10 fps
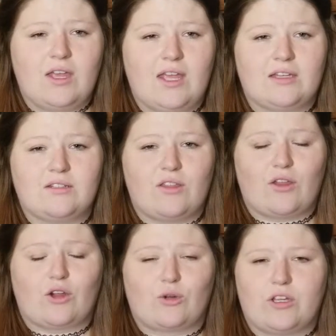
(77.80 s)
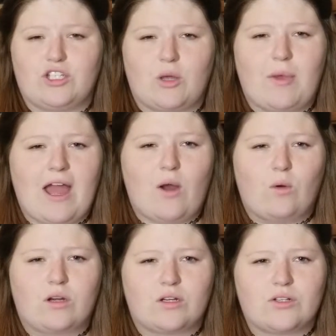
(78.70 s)
and their Grisha
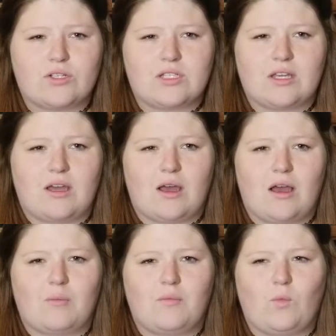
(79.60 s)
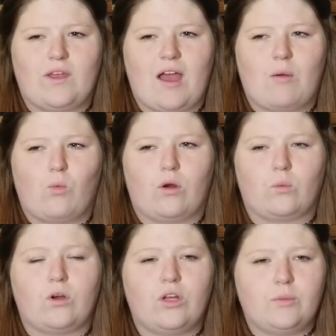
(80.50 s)
powers. We got more
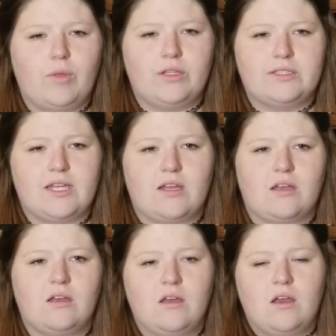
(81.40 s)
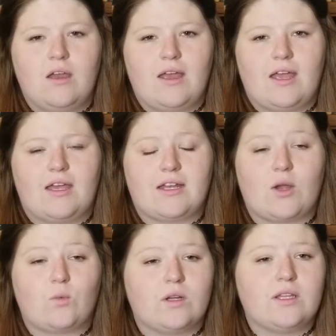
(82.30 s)
world building, and I
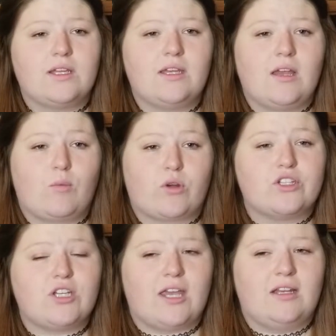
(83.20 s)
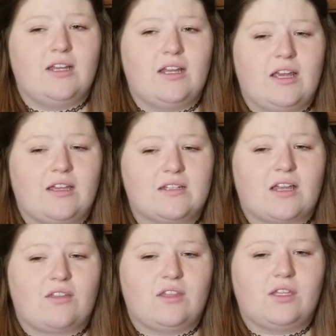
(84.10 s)
really appreciated it. And
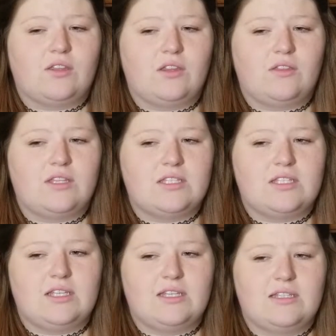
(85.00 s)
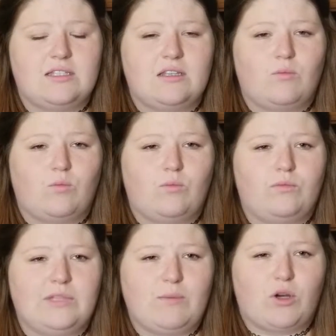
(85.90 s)
I think that this is
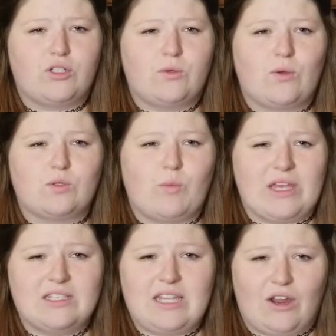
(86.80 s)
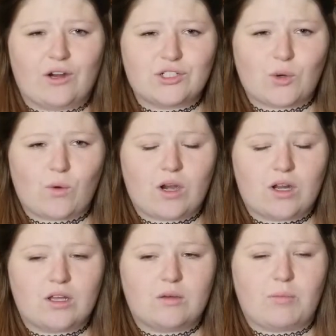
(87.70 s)
Leigh Bardugo's best character
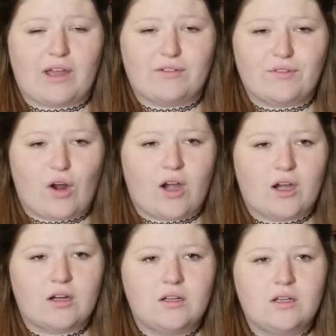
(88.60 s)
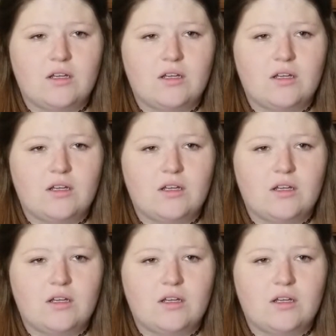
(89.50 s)
work by far.